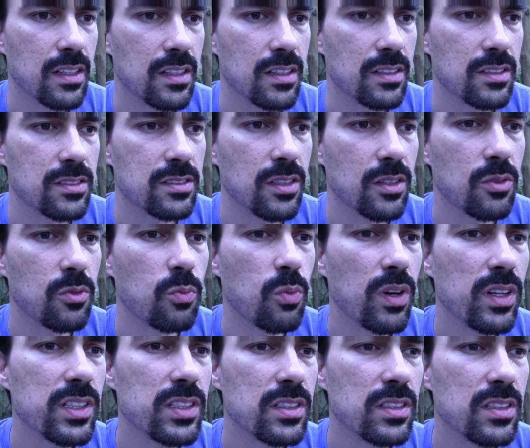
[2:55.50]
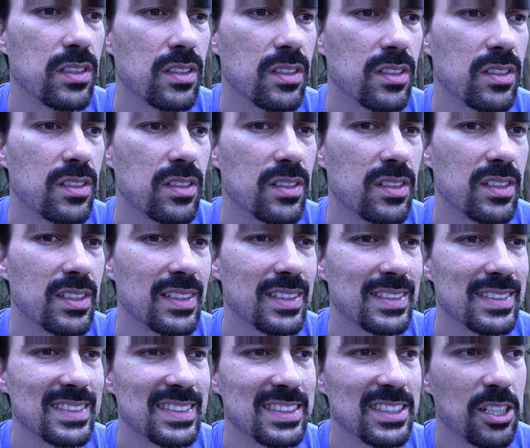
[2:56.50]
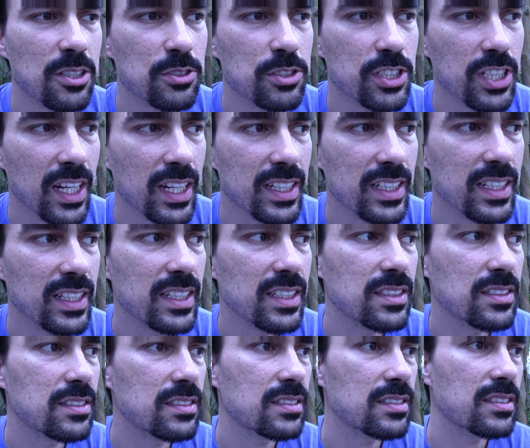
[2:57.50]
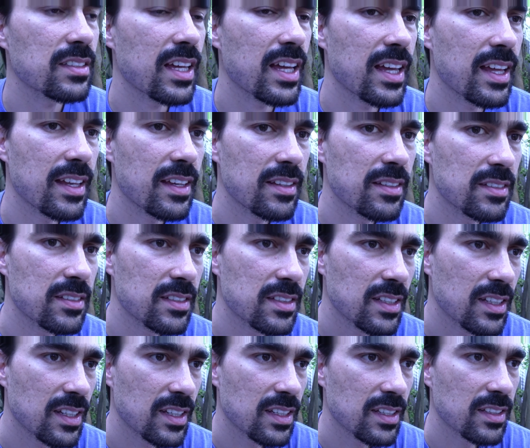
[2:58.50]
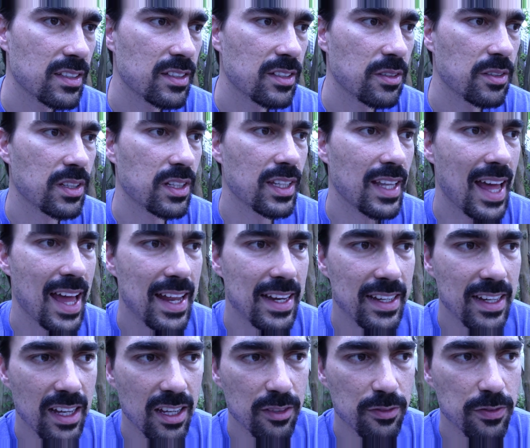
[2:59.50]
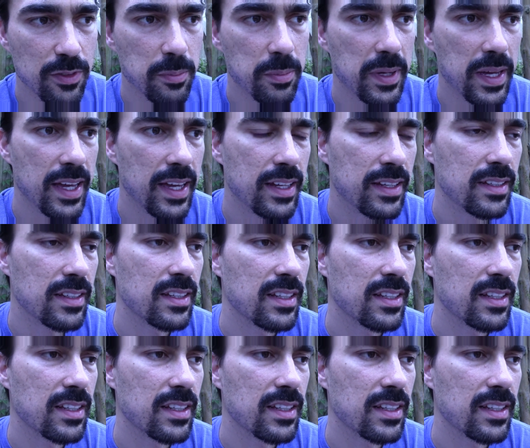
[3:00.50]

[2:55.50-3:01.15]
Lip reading: So what, Chinese and, the Latin alphabet,